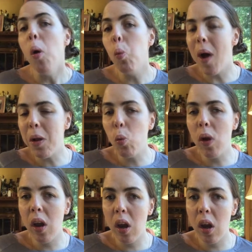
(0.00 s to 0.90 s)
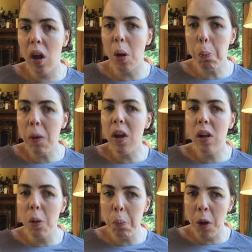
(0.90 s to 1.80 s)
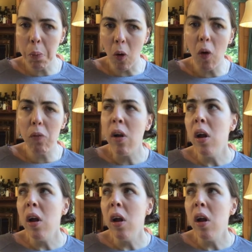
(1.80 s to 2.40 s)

when we meet people of